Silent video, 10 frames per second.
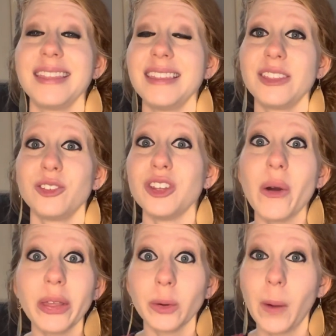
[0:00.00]
there's no
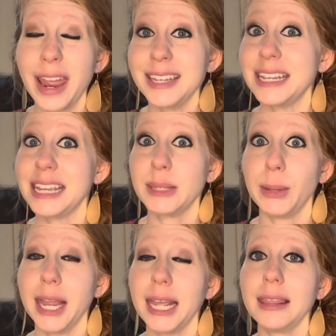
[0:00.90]
other way to
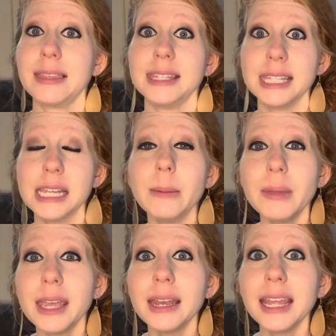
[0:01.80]
explain it. The
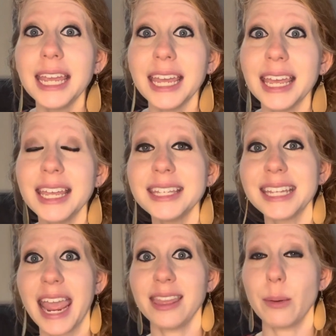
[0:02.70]
cinnamon hint
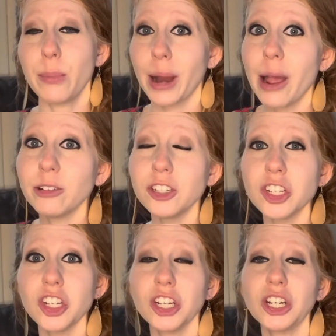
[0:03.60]
and the brown
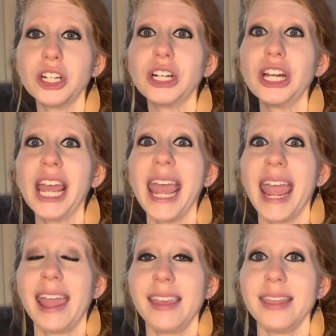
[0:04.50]
sugar
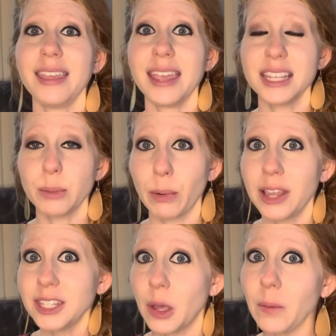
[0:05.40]
and the
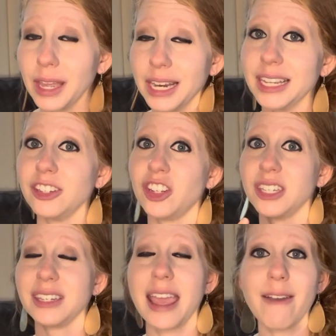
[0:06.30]
espresso in it,
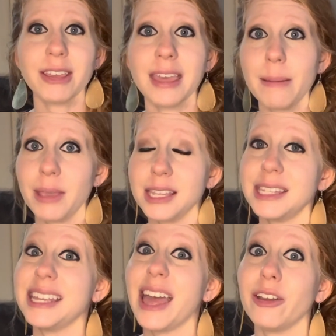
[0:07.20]
just everything mixed
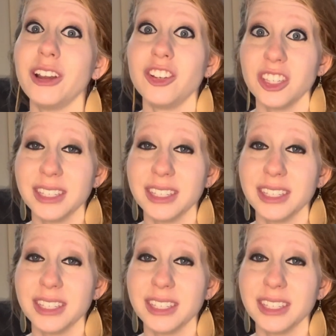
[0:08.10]
together, it just